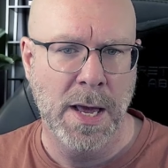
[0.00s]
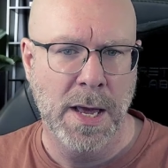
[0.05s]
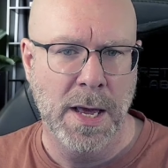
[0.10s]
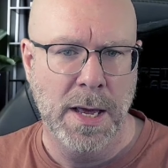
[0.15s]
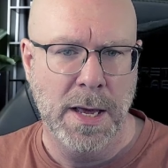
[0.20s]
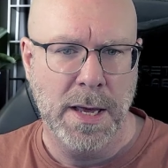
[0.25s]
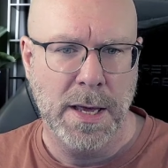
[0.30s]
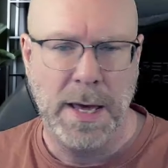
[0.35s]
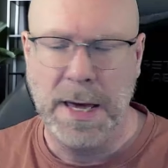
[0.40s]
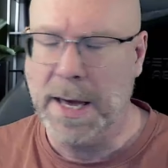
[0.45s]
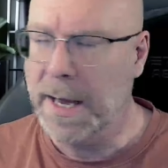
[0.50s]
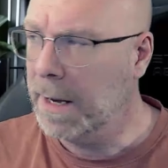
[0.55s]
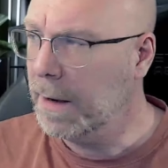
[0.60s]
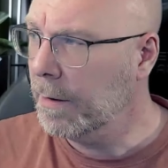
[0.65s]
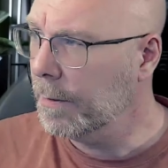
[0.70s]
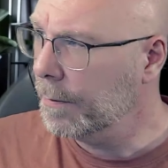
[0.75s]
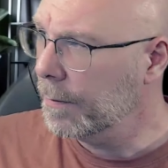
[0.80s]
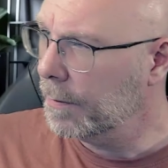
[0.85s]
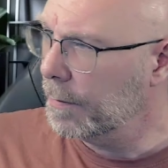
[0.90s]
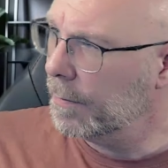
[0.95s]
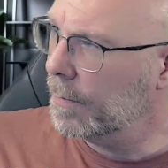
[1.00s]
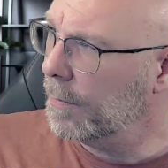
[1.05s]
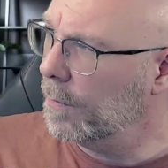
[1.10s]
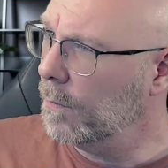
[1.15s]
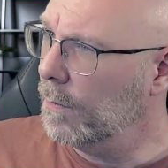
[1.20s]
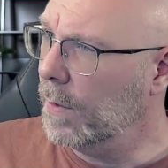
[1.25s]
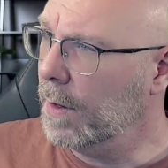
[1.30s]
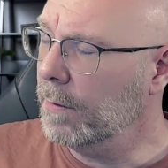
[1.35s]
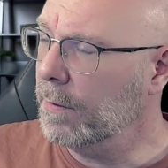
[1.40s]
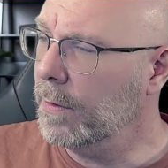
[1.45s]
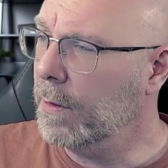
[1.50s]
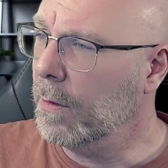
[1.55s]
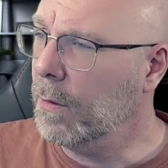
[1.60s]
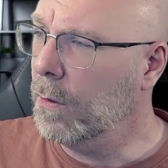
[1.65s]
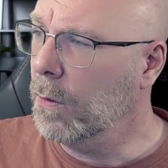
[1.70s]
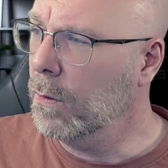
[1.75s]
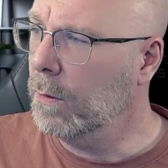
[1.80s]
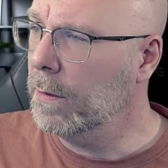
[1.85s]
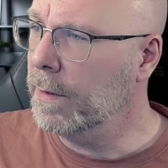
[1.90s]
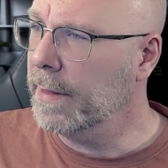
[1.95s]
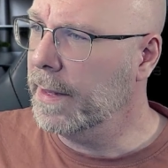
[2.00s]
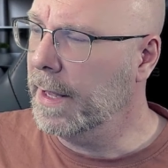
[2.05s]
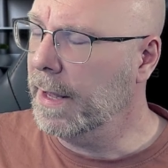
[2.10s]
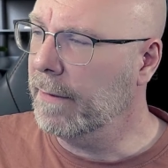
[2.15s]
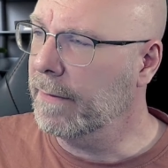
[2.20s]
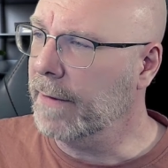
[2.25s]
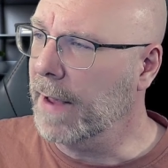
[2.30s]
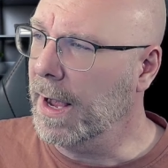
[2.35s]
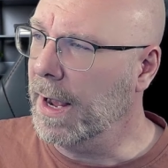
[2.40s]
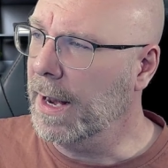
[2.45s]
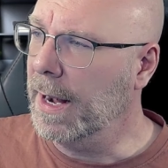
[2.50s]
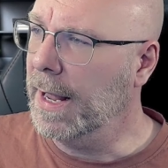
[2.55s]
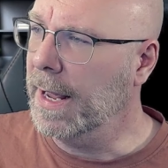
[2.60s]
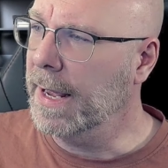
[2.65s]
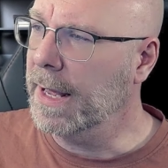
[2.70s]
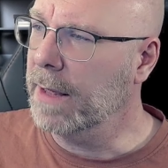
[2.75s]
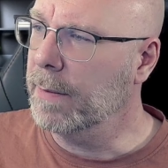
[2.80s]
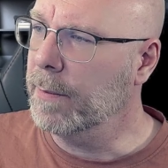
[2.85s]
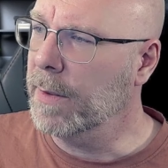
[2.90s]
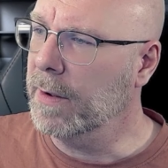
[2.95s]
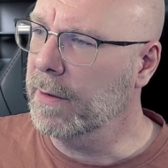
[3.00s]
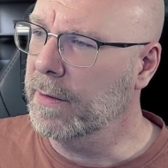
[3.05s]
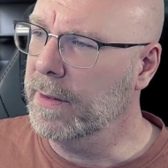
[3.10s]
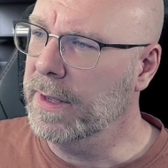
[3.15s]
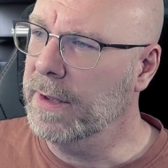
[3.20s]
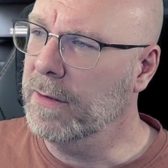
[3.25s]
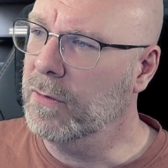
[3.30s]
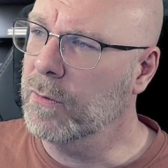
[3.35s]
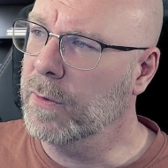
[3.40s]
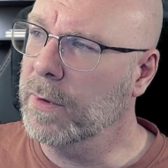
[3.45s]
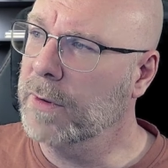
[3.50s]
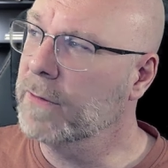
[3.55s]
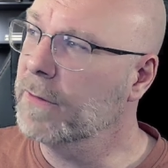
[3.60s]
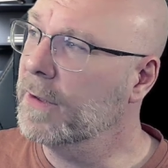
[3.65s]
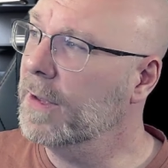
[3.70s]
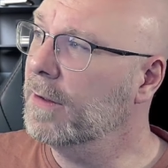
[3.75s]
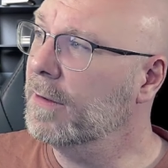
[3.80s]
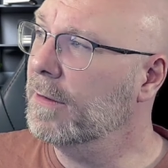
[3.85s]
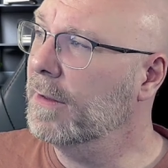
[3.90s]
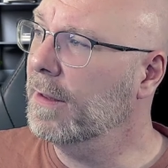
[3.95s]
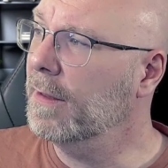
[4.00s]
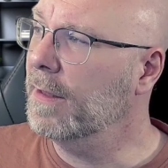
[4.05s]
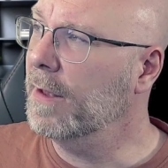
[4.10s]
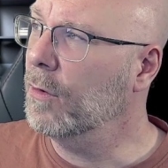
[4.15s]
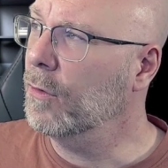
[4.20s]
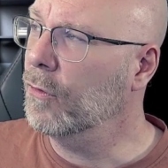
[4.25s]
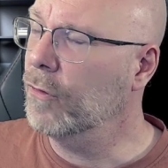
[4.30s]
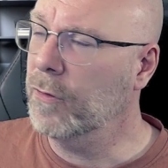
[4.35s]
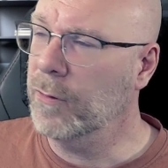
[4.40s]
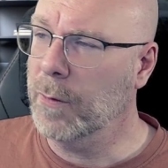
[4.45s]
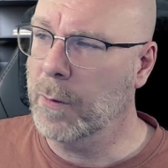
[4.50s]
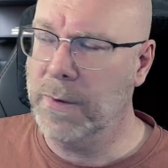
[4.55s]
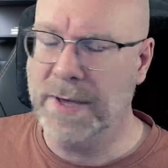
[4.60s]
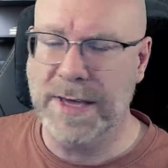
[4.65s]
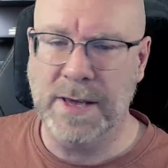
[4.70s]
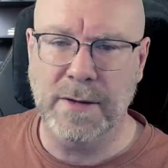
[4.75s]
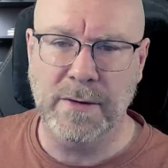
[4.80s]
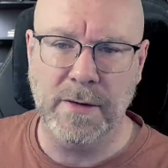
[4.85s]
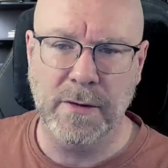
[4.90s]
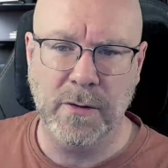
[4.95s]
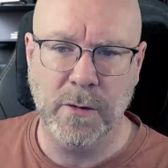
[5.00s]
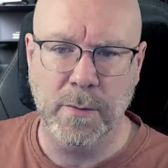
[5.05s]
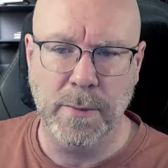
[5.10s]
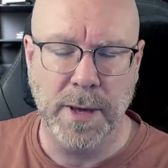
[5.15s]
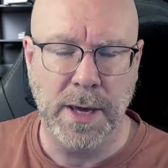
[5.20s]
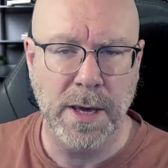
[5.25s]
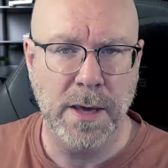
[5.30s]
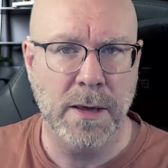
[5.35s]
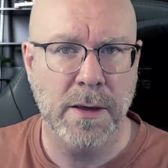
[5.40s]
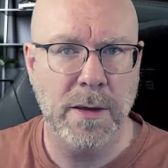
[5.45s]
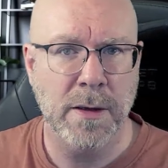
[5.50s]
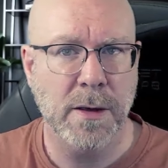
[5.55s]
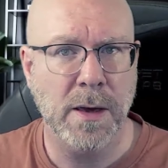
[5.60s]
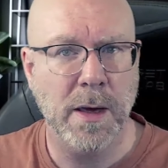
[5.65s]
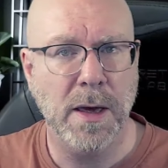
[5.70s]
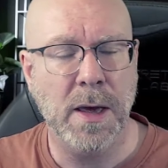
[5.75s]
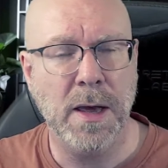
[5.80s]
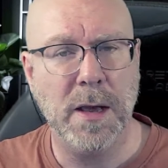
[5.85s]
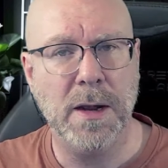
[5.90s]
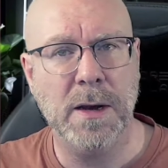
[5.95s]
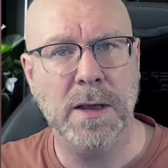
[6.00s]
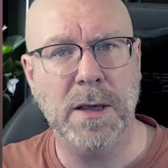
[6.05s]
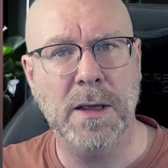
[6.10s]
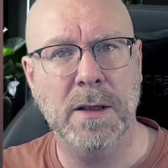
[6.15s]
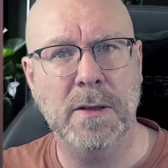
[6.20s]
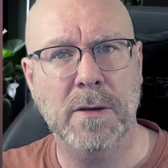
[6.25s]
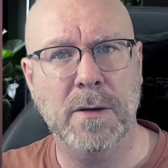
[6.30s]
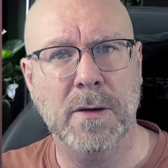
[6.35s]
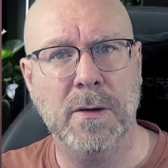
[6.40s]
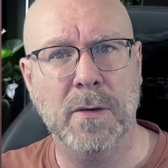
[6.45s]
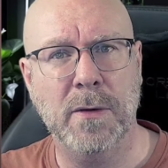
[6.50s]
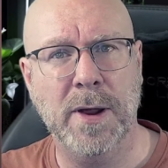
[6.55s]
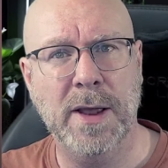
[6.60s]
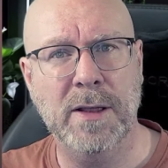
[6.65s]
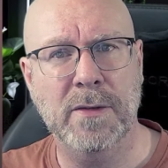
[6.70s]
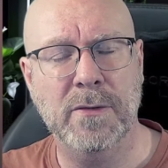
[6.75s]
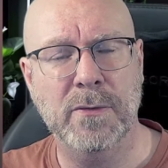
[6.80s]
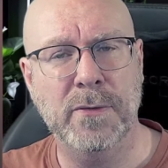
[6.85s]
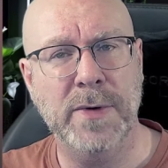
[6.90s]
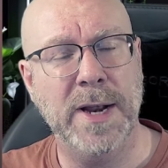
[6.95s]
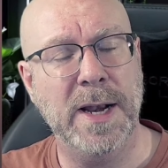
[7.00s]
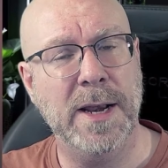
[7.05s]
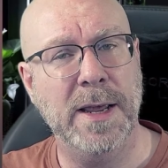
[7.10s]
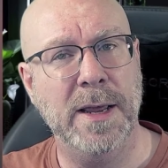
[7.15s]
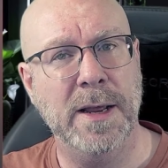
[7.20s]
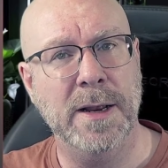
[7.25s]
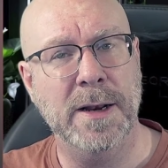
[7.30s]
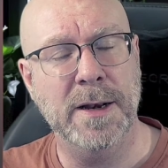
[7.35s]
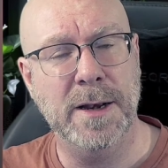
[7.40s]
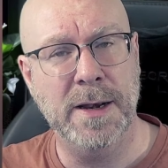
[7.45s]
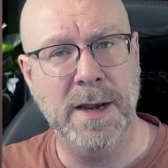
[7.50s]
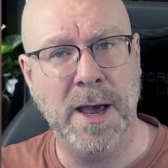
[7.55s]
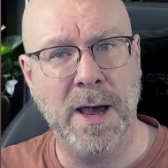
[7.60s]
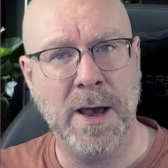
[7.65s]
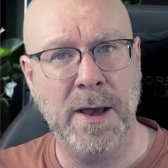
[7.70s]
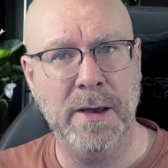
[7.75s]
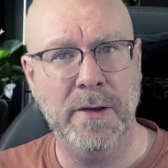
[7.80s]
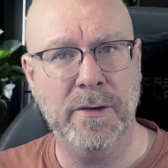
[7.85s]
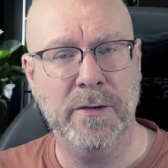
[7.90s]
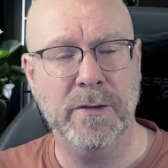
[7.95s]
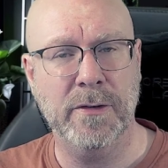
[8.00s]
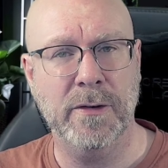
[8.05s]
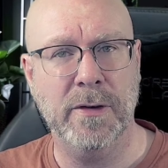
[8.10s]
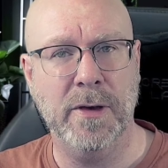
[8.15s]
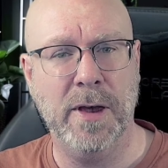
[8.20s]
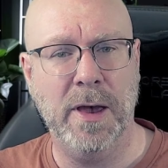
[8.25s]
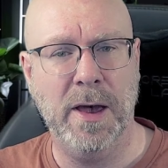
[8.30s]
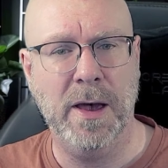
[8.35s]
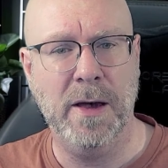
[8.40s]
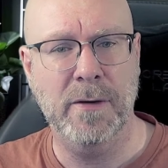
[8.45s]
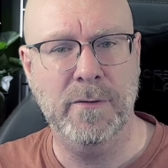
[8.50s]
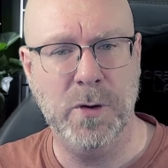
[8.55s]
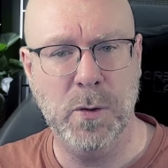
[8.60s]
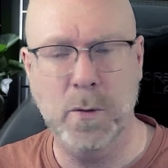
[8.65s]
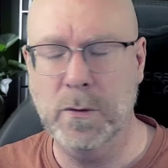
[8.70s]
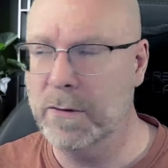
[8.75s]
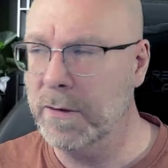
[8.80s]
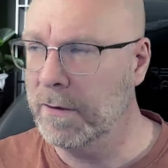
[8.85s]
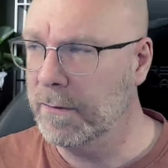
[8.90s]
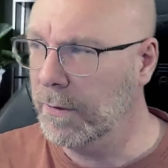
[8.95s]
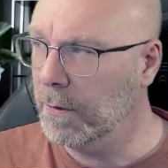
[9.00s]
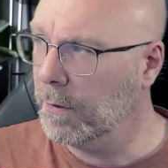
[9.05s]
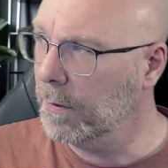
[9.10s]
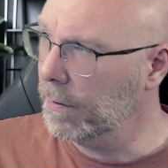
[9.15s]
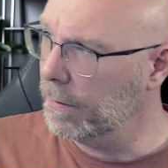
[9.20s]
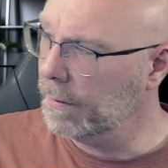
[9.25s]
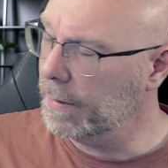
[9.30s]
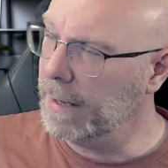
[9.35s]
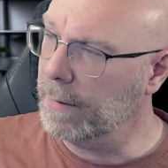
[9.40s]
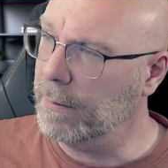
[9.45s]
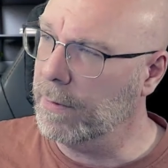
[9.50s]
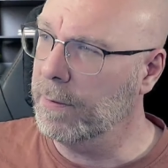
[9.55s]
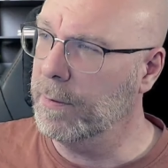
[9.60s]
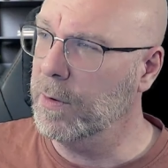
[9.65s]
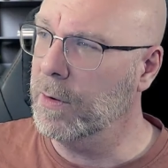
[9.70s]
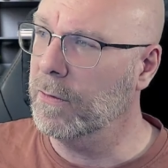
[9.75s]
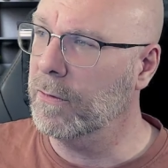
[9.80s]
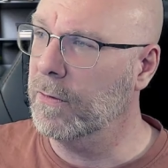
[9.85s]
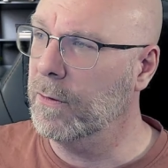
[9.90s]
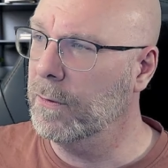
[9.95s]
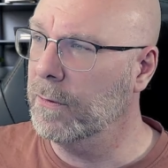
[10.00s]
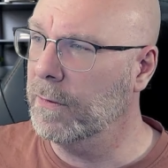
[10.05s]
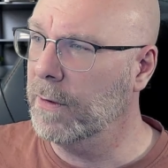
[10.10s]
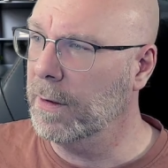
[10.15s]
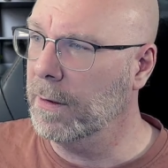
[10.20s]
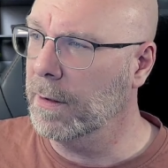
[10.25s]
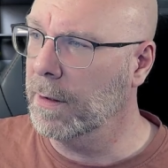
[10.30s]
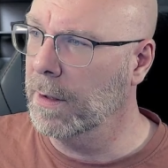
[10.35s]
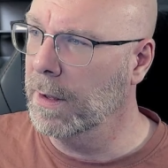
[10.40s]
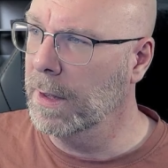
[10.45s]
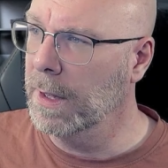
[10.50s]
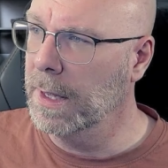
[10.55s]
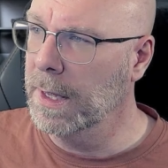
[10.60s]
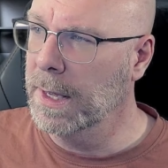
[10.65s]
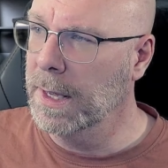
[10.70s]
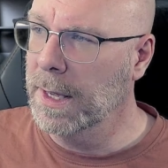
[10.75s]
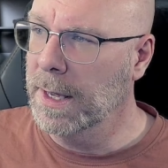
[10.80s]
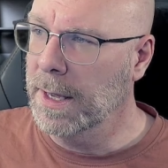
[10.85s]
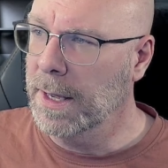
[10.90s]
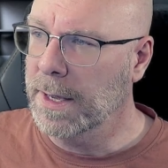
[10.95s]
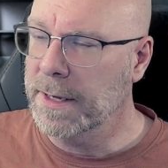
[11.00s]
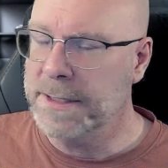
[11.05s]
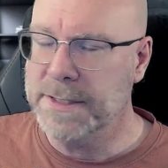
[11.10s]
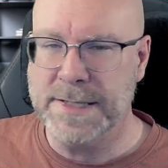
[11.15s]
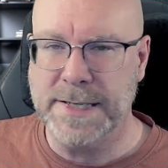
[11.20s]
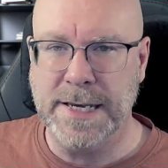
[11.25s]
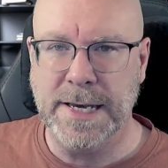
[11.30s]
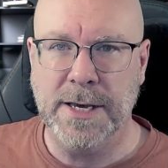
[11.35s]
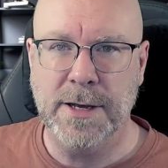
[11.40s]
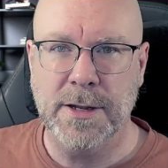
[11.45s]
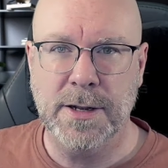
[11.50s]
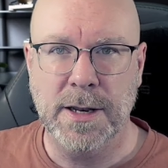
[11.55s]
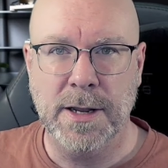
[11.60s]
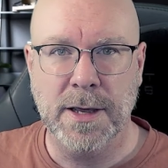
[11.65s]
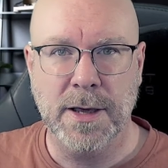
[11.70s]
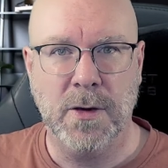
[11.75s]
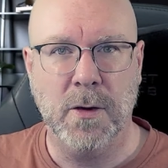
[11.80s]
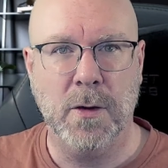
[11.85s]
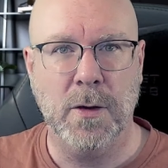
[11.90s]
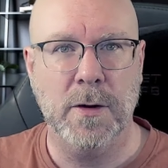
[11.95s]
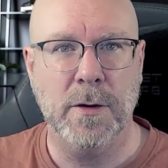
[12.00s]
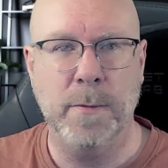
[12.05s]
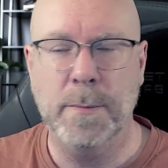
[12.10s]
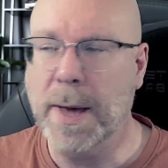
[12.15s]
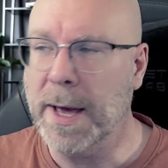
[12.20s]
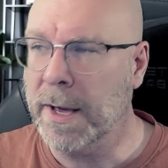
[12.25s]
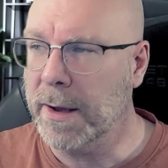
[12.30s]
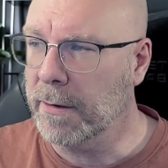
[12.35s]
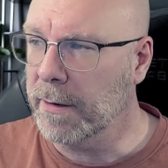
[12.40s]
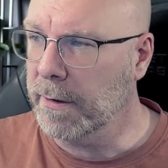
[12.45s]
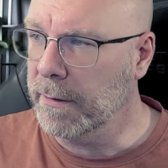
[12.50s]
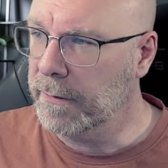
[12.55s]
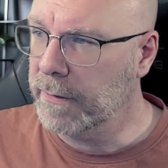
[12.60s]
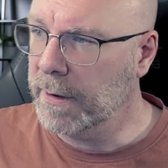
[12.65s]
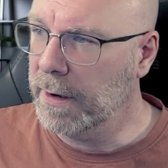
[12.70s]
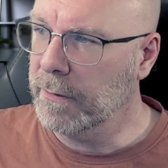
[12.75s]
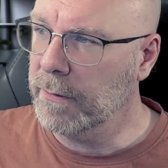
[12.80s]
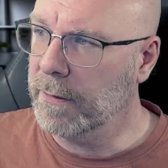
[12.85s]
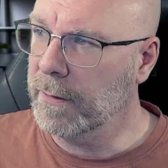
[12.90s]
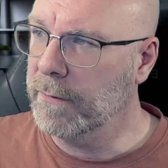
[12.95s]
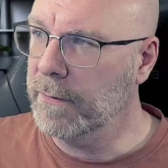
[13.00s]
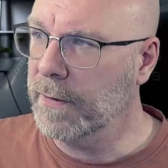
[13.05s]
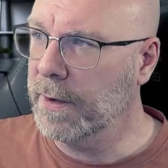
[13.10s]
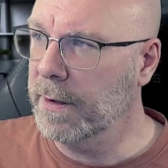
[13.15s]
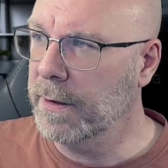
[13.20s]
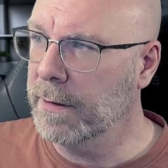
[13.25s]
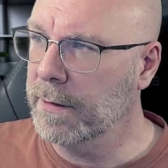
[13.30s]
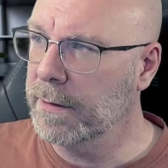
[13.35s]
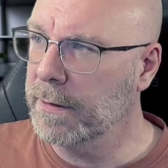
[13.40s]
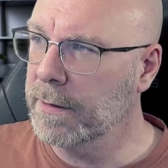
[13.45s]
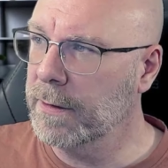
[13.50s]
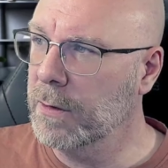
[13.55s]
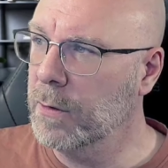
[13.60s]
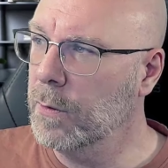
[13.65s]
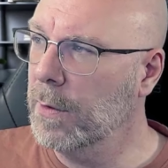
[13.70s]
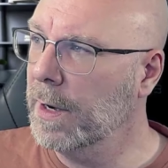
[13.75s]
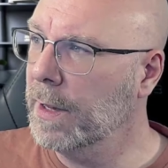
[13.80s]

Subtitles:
And one of the cool things I like about these ones is that they are so easy to make, and it creates really nice views. Now I'm just using single colored backgrounds here, so if I do a little